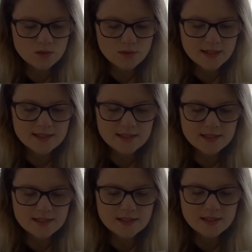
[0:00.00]

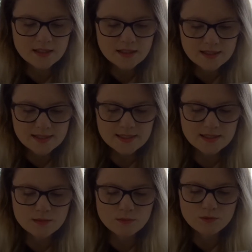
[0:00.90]
rented
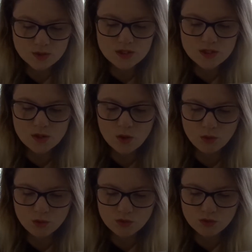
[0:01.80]
system for
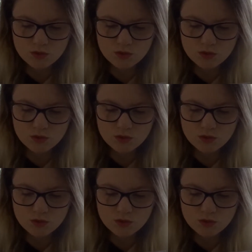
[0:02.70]
Seoul.